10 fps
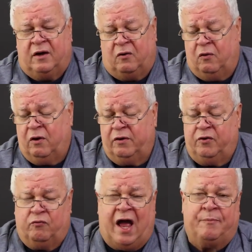or you
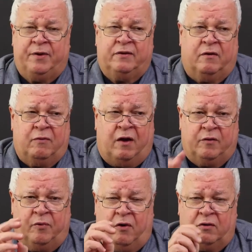wrap it around the
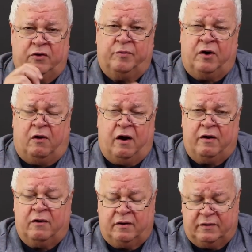ball a little bit
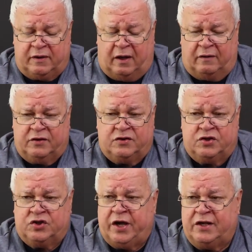harder
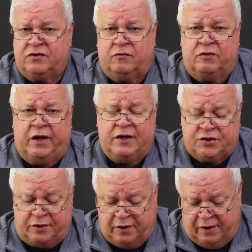to change the rotation.